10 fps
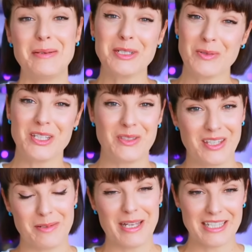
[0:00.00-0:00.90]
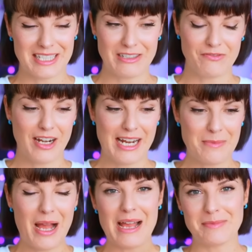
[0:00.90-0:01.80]
me know what you think about the Steam Frame.
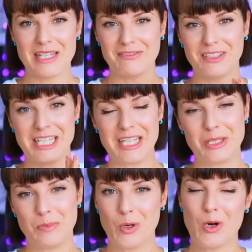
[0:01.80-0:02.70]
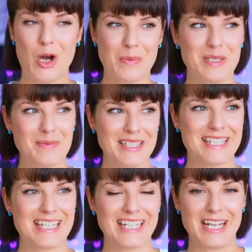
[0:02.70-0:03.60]
I'm definitely in the more
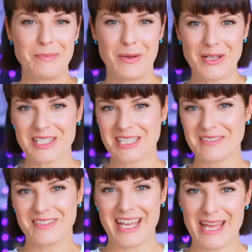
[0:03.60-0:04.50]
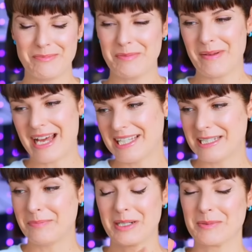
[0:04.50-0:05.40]
optimistic, positive camp about
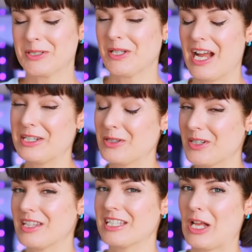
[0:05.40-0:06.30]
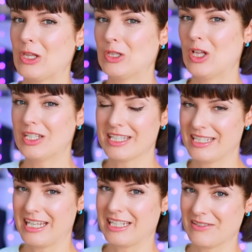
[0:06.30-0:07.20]
it, but I'm sure I know there's lots of
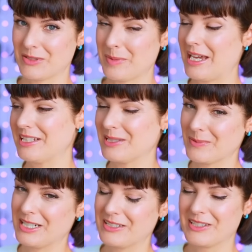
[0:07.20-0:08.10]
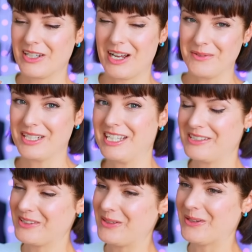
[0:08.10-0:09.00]
negatives about it as well, so I want to hear
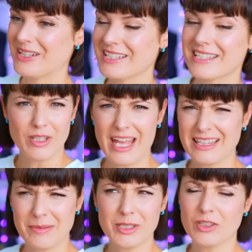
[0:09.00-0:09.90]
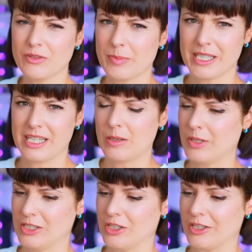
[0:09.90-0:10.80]
your thoughts. And let me know if you're picking up
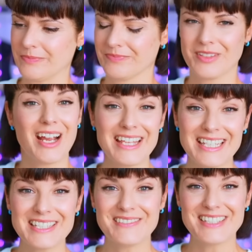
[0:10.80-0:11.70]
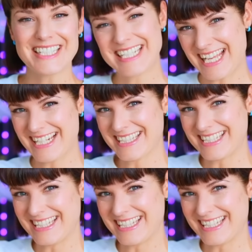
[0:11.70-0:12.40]
one too. All right, thanks for watching, and I'll see you